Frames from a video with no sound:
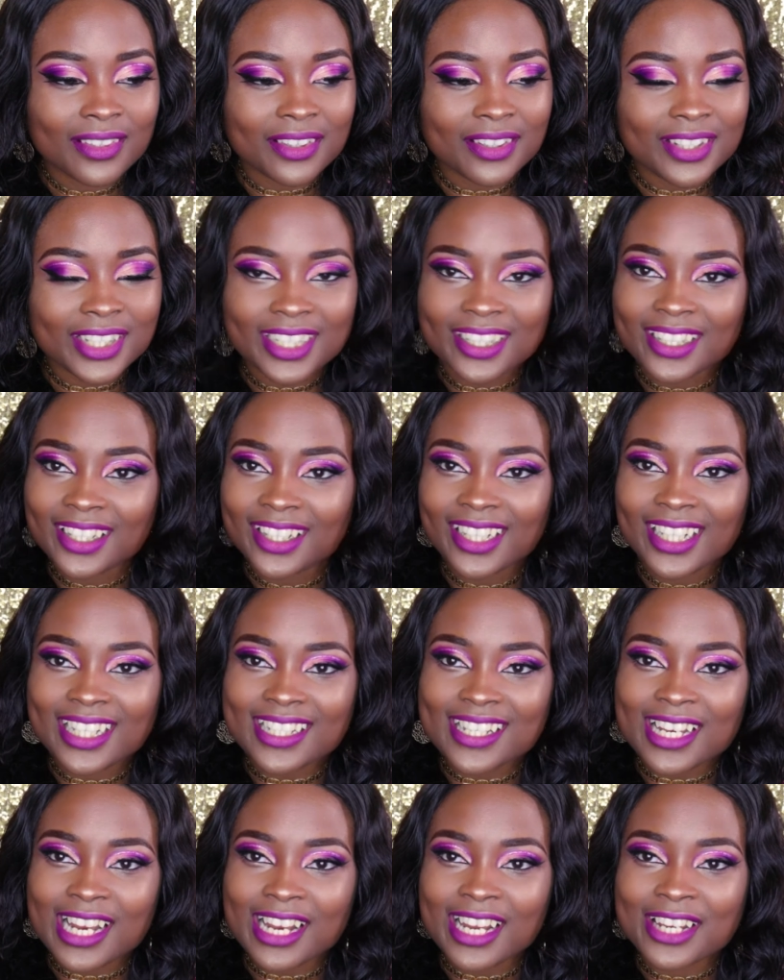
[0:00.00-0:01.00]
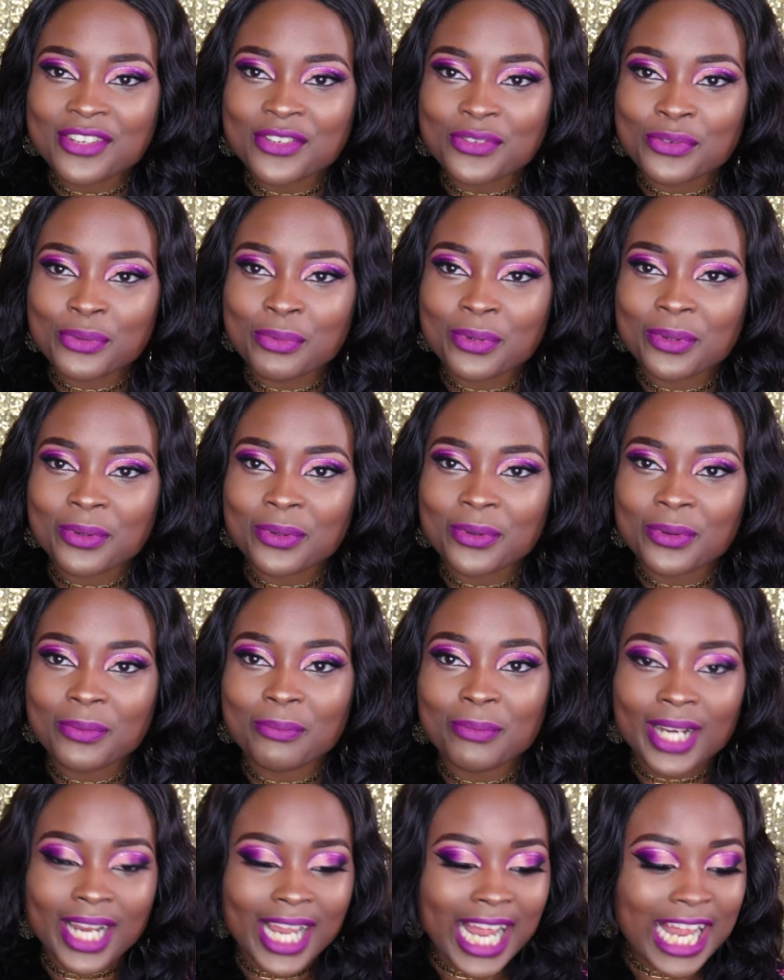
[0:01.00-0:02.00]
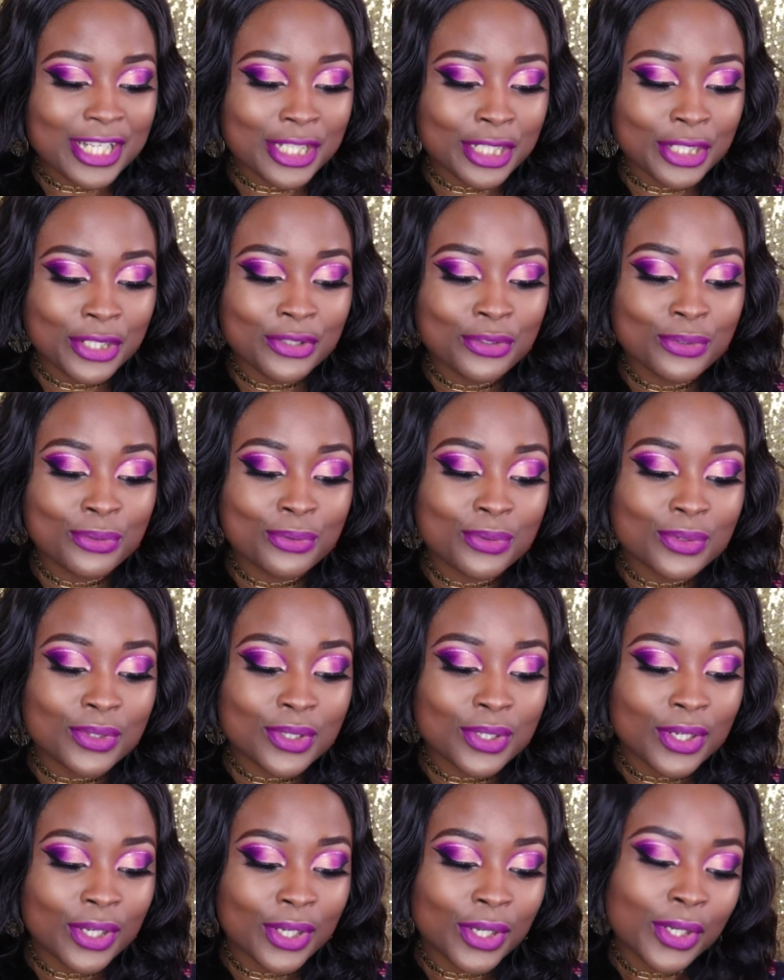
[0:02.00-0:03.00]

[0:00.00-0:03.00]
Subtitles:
on it, and it said I use Ruby Woo, but I actually used